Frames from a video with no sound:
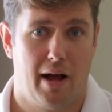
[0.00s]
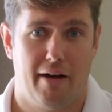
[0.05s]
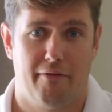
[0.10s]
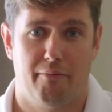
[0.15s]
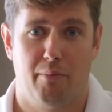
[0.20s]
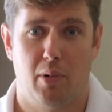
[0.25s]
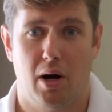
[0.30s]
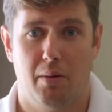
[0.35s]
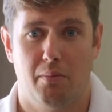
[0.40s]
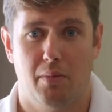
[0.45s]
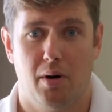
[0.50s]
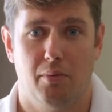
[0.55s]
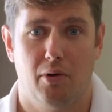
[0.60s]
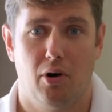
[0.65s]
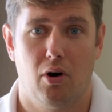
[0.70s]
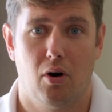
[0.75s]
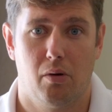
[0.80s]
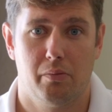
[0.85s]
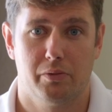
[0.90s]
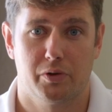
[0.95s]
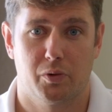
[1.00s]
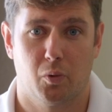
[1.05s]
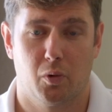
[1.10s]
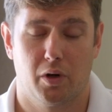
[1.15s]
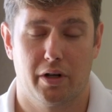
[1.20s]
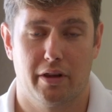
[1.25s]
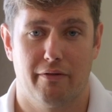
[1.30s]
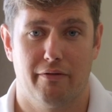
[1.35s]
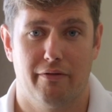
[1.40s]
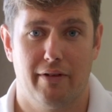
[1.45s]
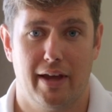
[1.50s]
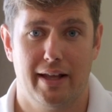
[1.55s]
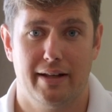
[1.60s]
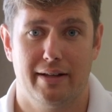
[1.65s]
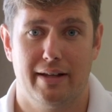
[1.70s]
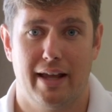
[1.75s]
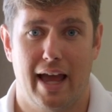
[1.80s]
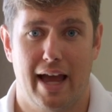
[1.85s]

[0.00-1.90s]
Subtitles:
I've bought mobile homes where the vent